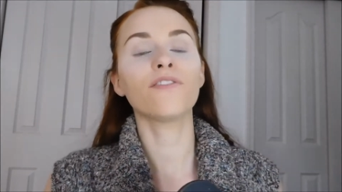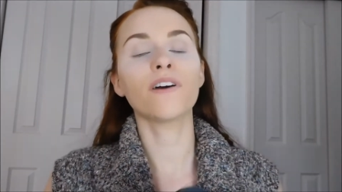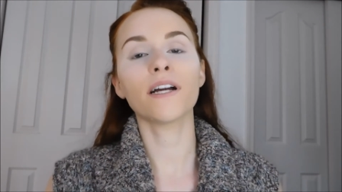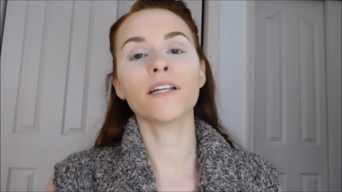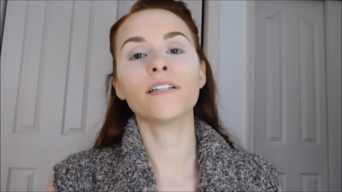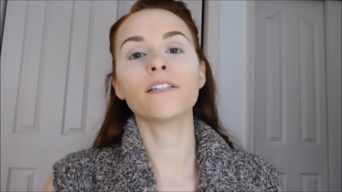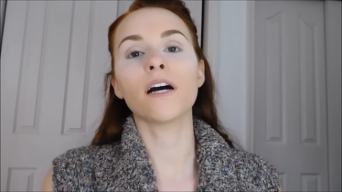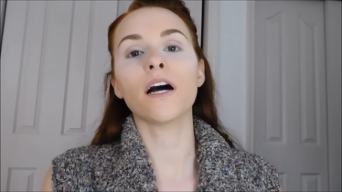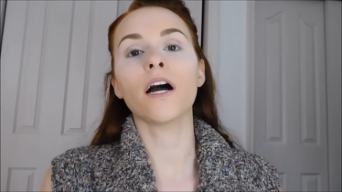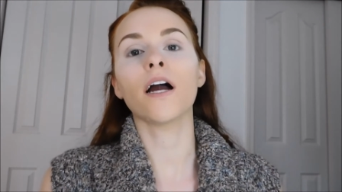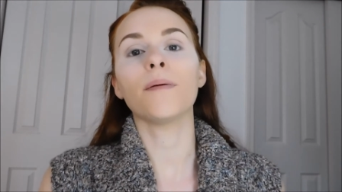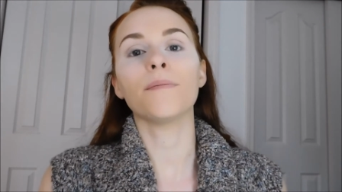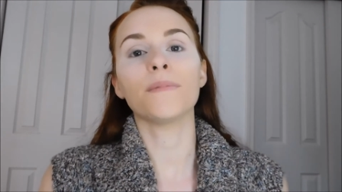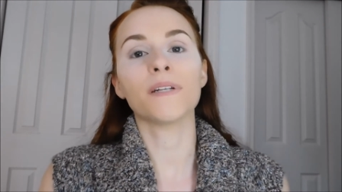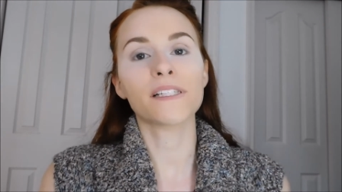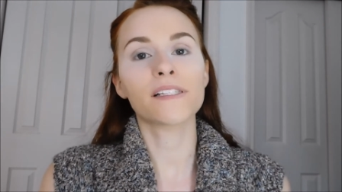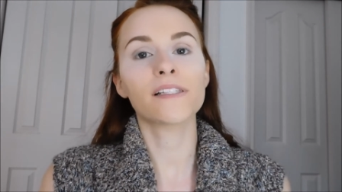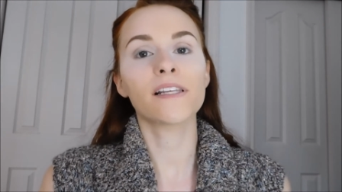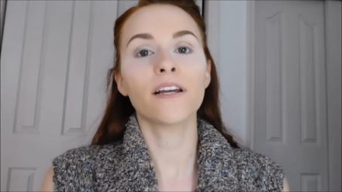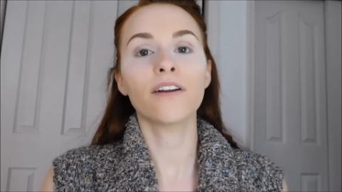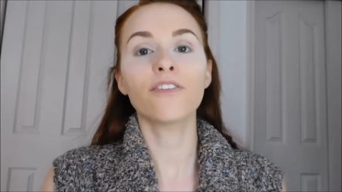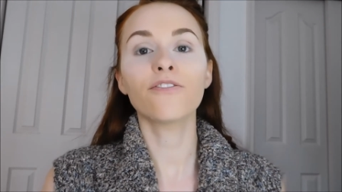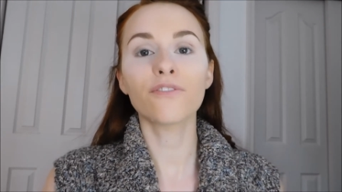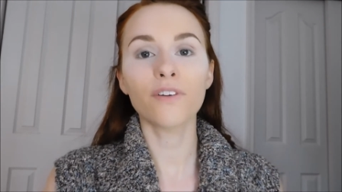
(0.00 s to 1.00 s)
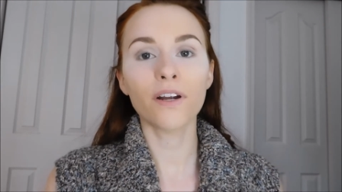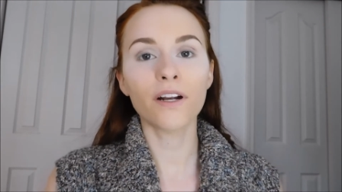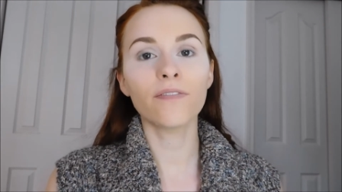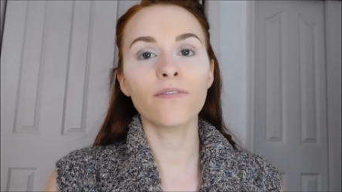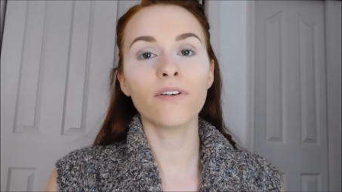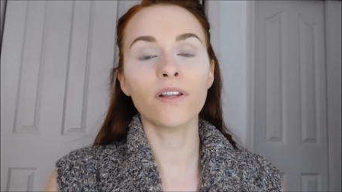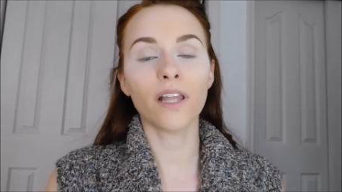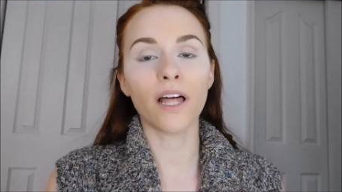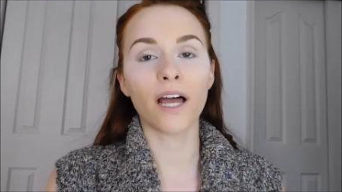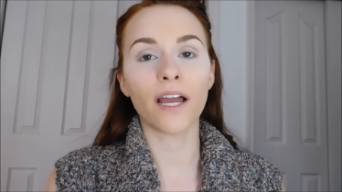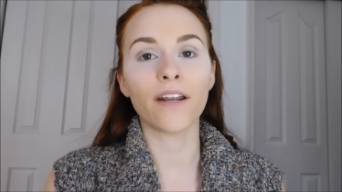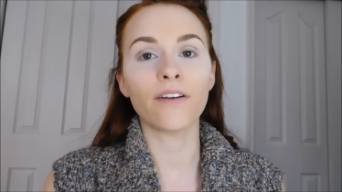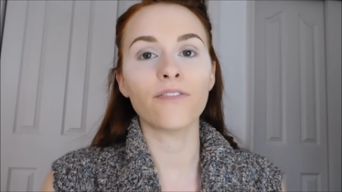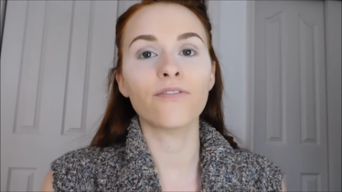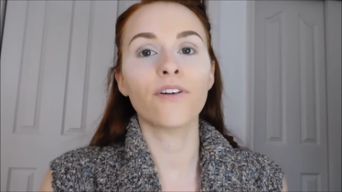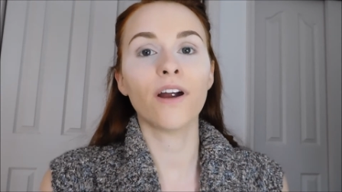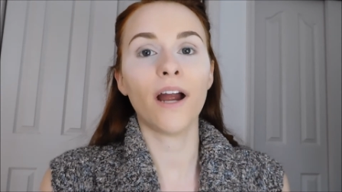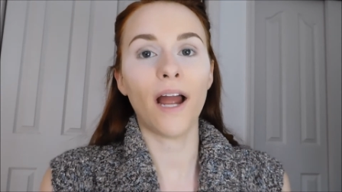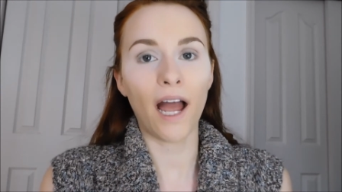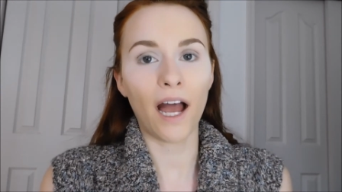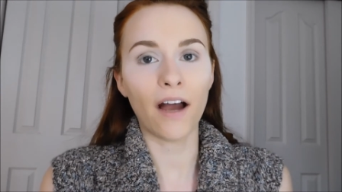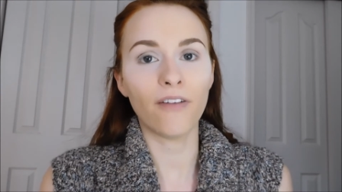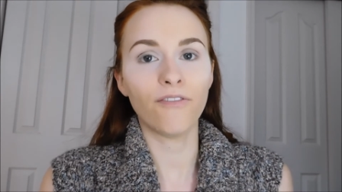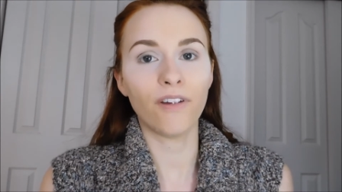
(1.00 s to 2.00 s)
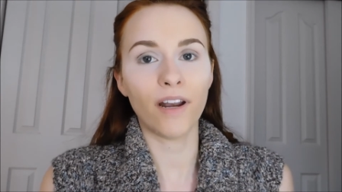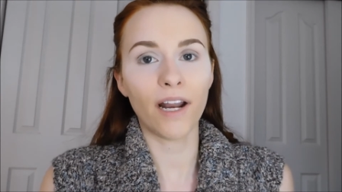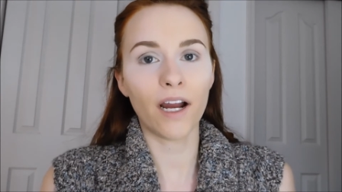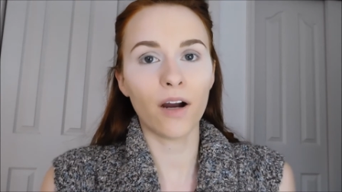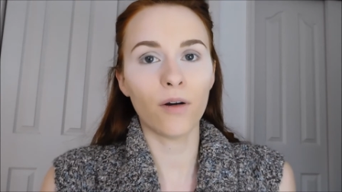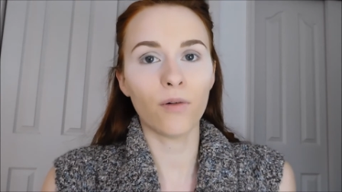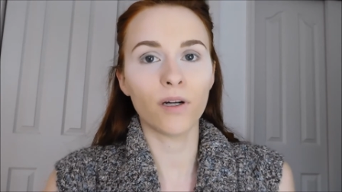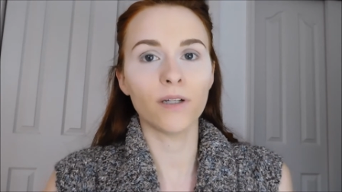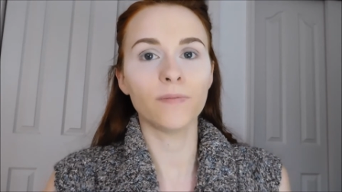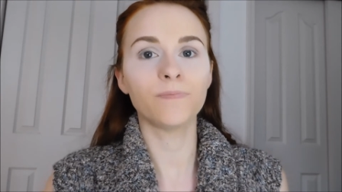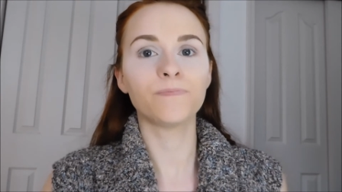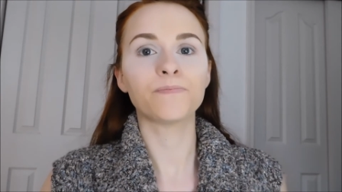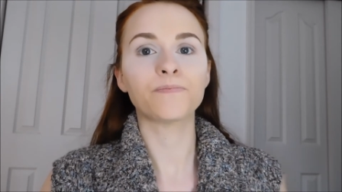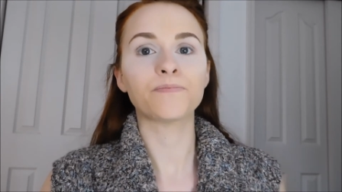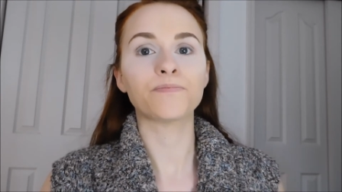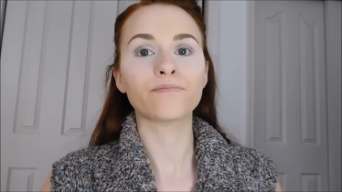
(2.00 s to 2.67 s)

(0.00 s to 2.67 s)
to find time to sit in front of a light for half an hour?